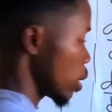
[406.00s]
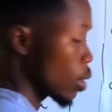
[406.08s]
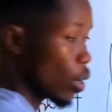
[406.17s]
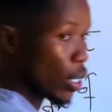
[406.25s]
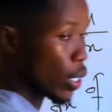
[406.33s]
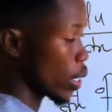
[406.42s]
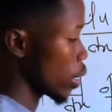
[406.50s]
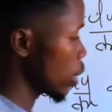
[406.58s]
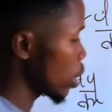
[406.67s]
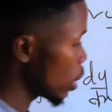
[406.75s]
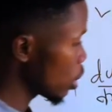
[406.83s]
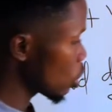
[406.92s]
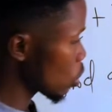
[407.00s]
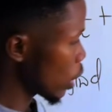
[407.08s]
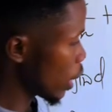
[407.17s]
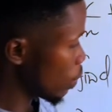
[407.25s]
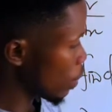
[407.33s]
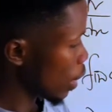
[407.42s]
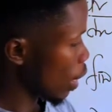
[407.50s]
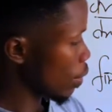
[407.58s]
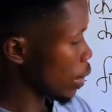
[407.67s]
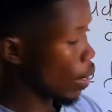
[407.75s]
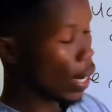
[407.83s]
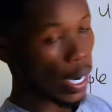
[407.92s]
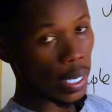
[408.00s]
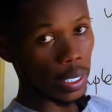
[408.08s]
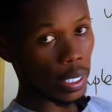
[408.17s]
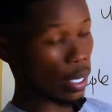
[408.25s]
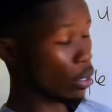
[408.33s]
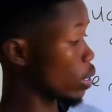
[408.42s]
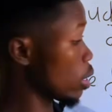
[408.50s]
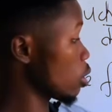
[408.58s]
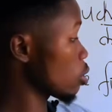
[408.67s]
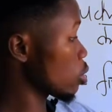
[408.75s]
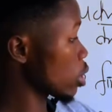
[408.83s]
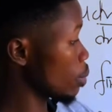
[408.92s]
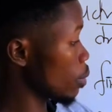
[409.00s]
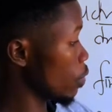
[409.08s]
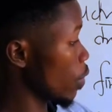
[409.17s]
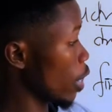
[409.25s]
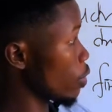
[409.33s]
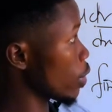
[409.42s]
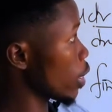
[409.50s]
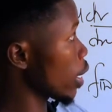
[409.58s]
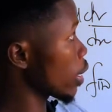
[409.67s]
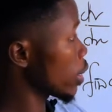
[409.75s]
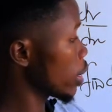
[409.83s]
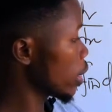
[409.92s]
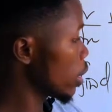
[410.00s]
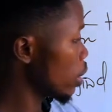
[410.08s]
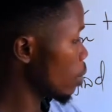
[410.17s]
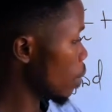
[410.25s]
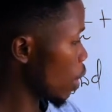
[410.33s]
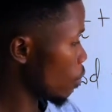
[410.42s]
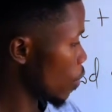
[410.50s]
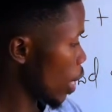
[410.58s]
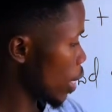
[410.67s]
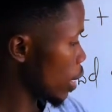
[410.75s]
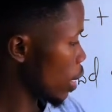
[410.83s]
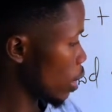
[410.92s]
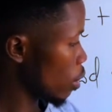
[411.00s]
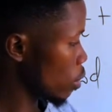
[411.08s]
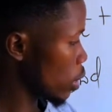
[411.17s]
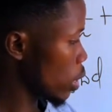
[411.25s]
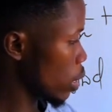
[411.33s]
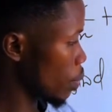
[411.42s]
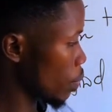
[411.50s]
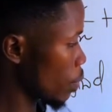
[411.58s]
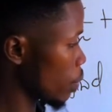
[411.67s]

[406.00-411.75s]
Okay. So this becomes our answer. You can also simplify it further by finding the LCM.